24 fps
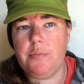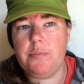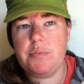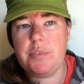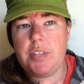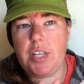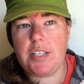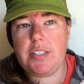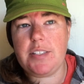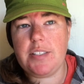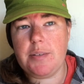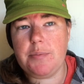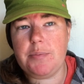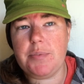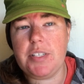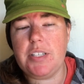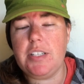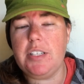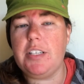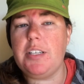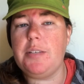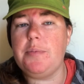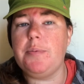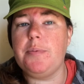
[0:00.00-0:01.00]
that's something
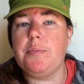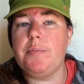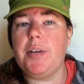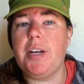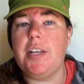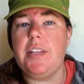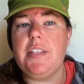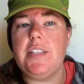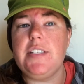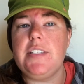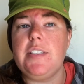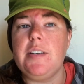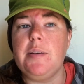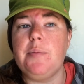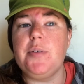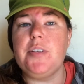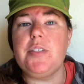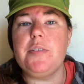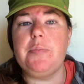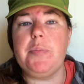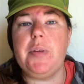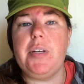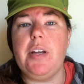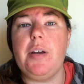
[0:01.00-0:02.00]
to keep in mind. These
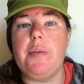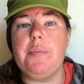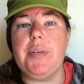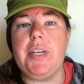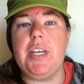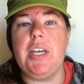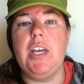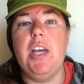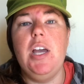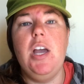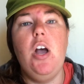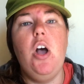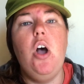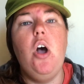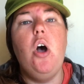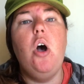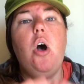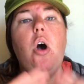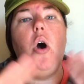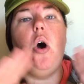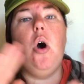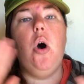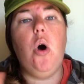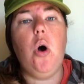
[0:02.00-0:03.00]
numbers may not be
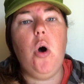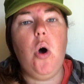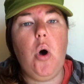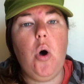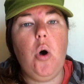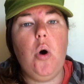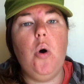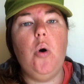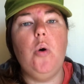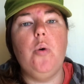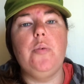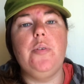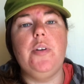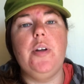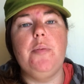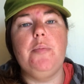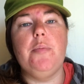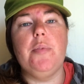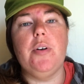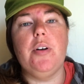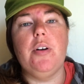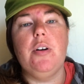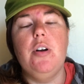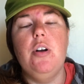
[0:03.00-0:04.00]
a whole
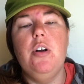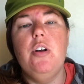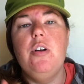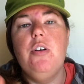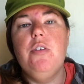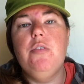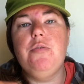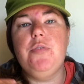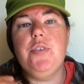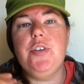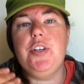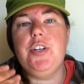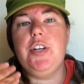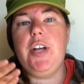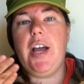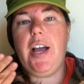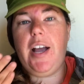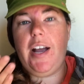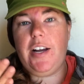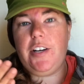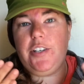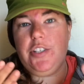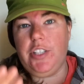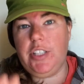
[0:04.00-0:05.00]
number for you to
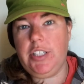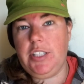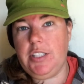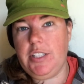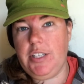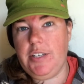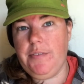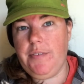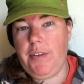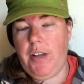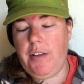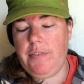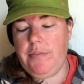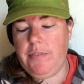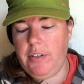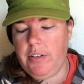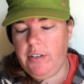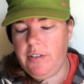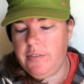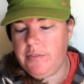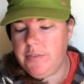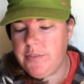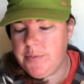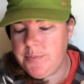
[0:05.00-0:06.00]
actually live off
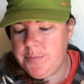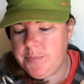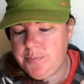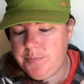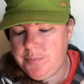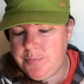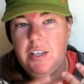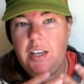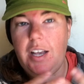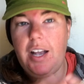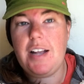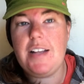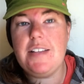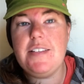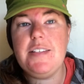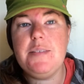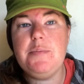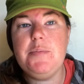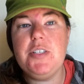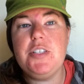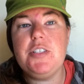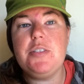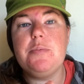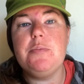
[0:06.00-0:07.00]
of. As I
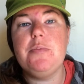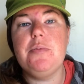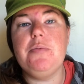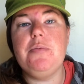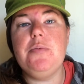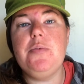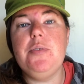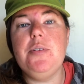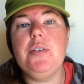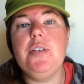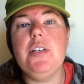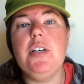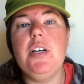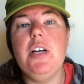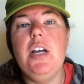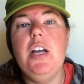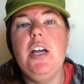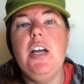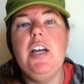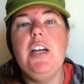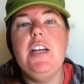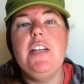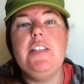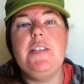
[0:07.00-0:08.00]
mentioned before,
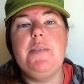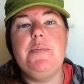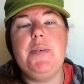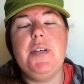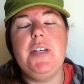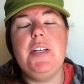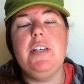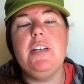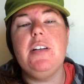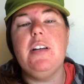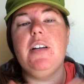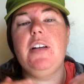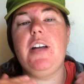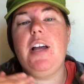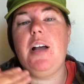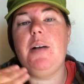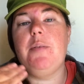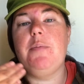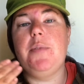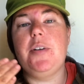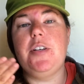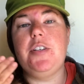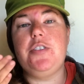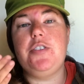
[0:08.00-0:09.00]
depending on
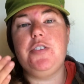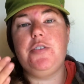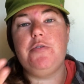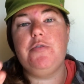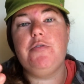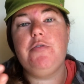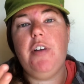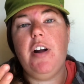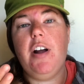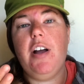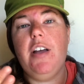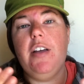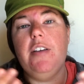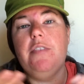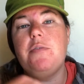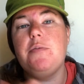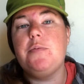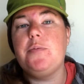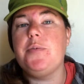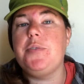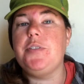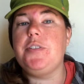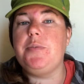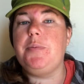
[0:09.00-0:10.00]
how much you drive
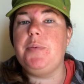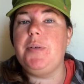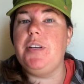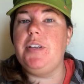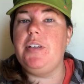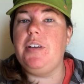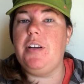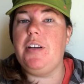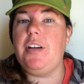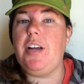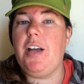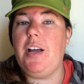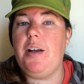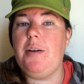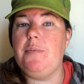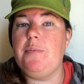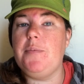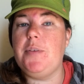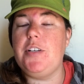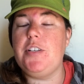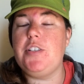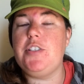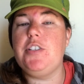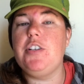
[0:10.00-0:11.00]
will depend on how
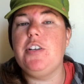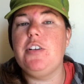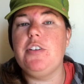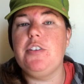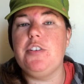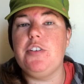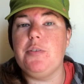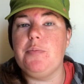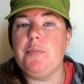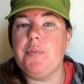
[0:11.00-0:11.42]
much your